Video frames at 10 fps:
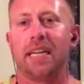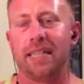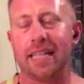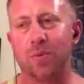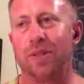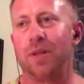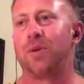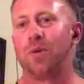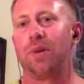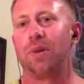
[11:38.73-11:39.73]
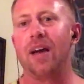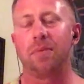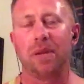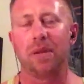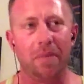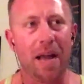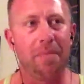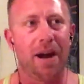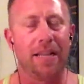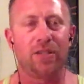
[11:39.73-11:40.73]
that's what they're doing in reality. But in my
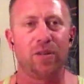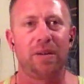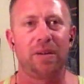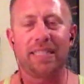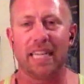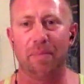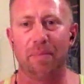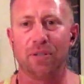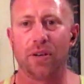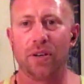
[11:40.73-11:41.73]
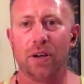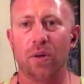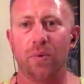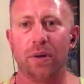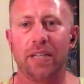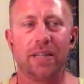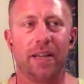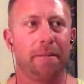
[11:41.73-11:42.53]
mind, it's gonna be like that episode of Doug when he's like,